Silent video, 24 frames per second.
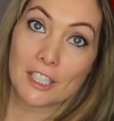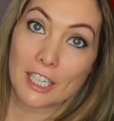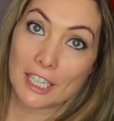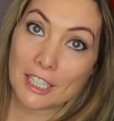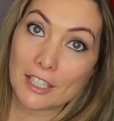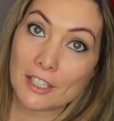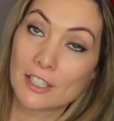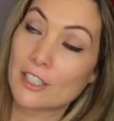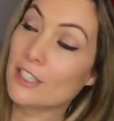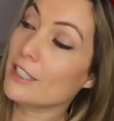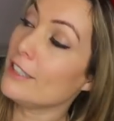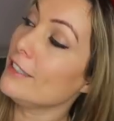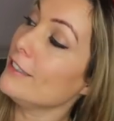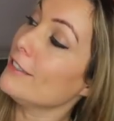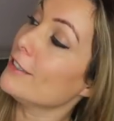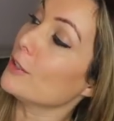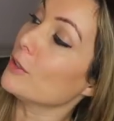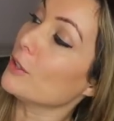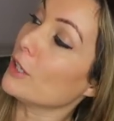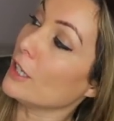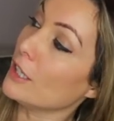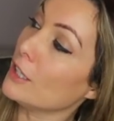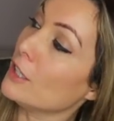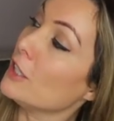Jensen,
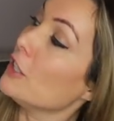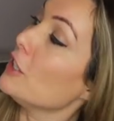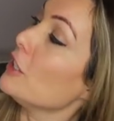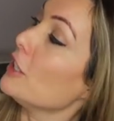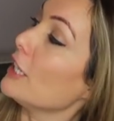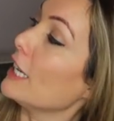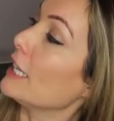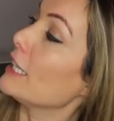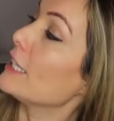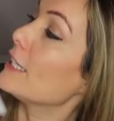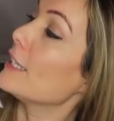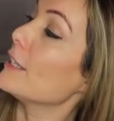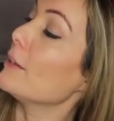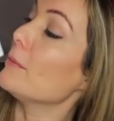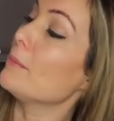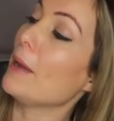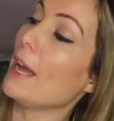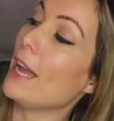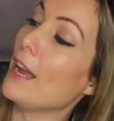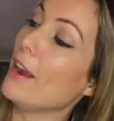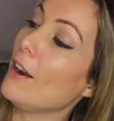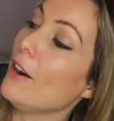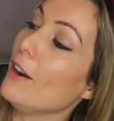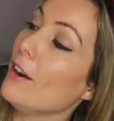so Cousin Jensen
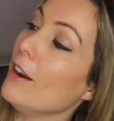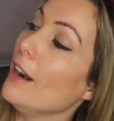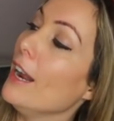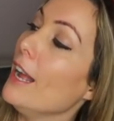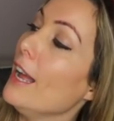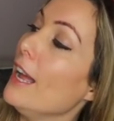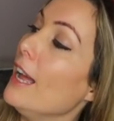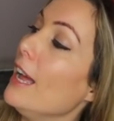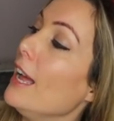Bear.